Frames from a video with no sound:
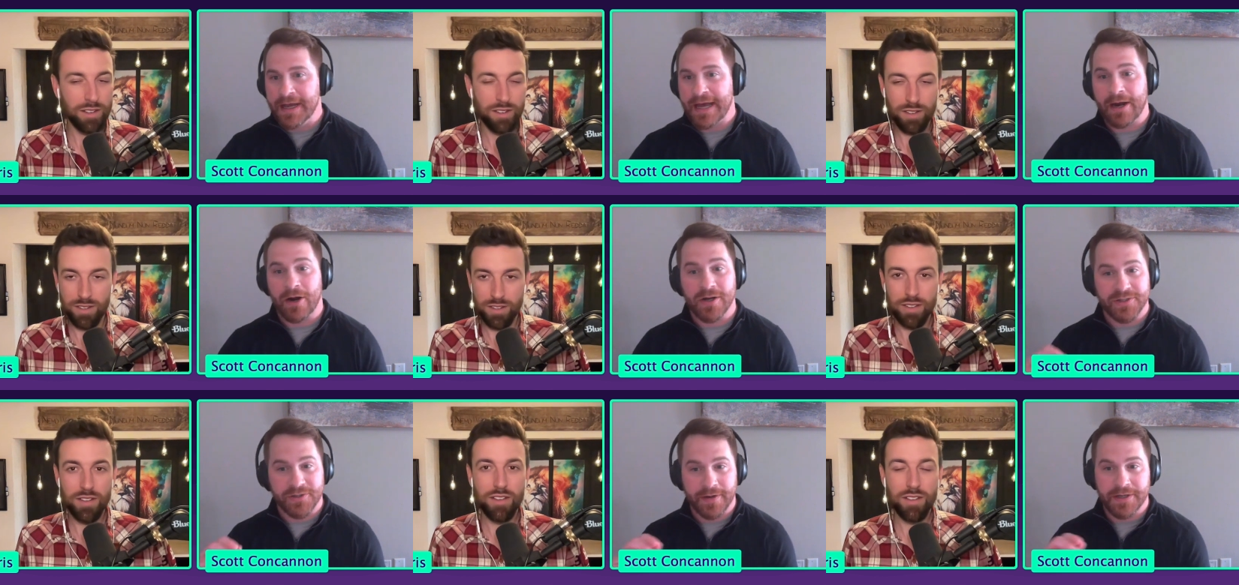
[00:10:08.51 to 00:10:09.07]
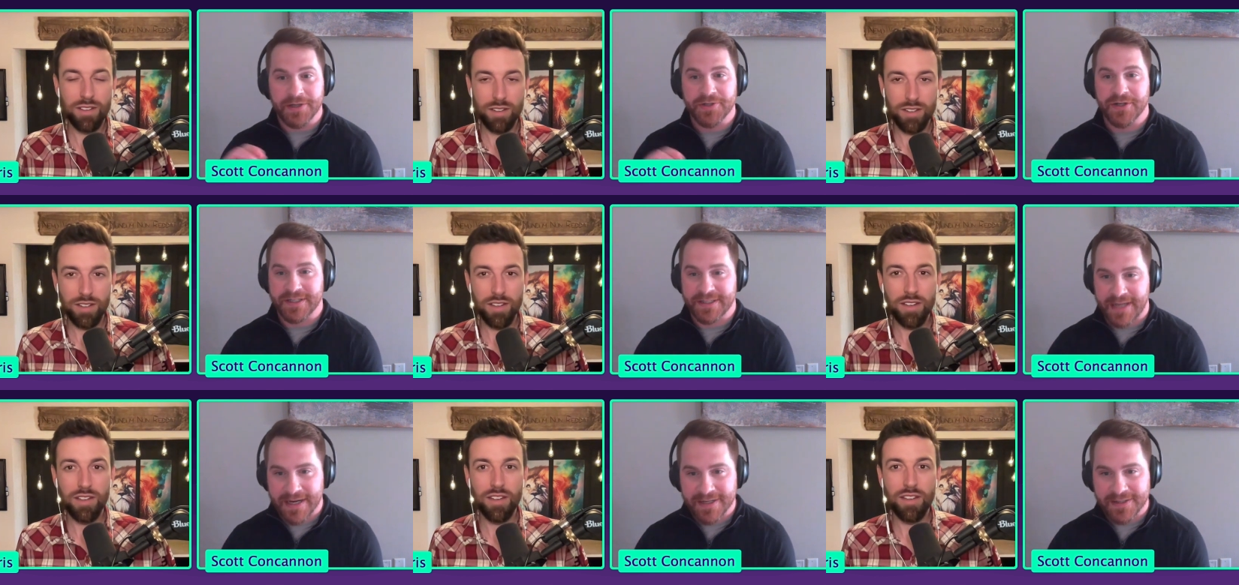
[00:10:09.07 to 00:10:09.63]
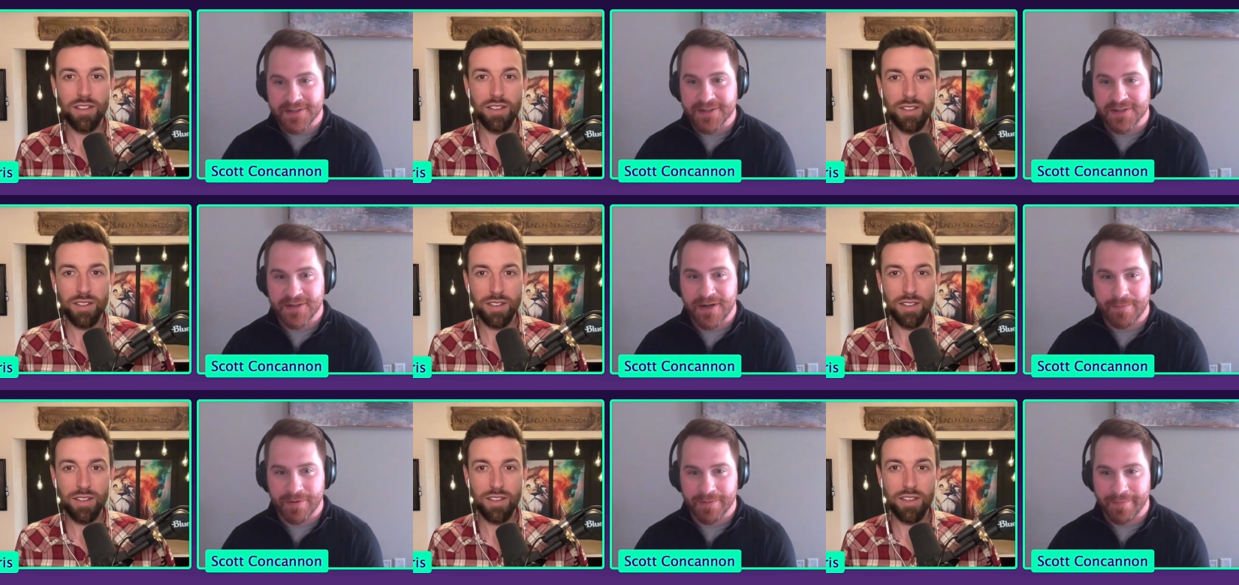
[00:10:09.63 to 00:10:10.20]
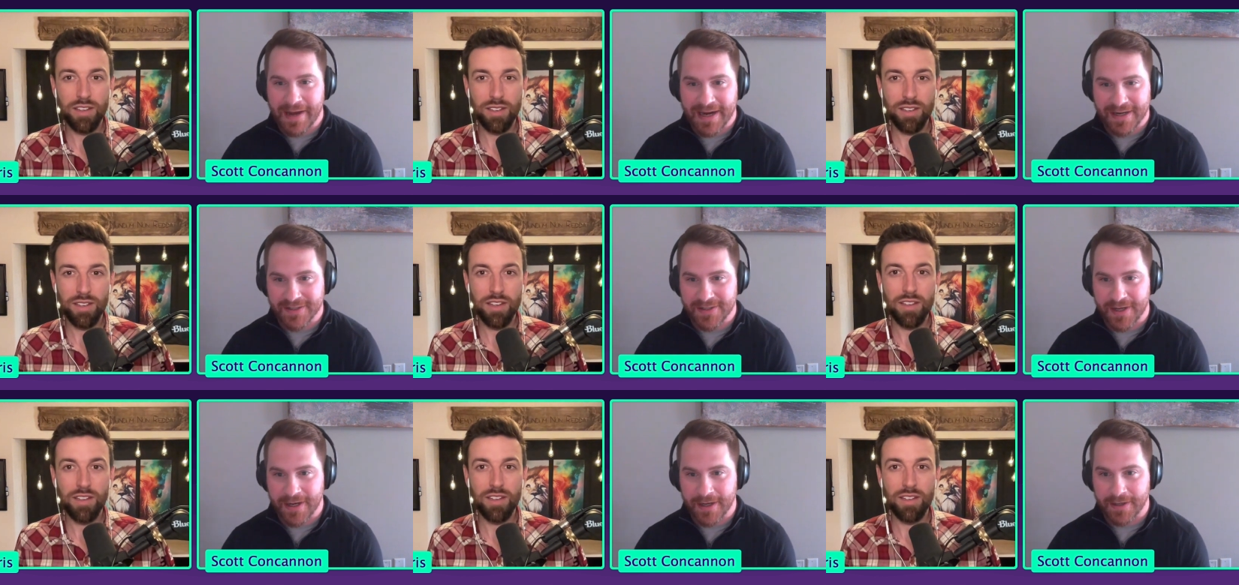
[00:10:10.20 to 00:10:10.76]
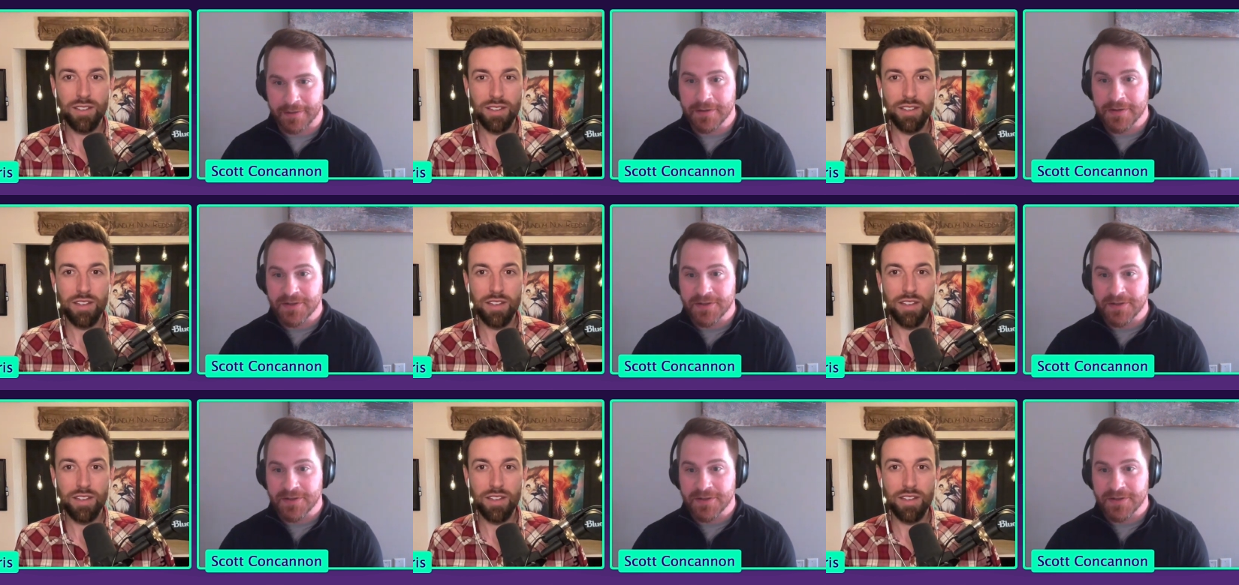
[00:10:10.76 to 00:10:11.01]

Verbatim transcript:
Speaker 1: And also I need you to text this number back saying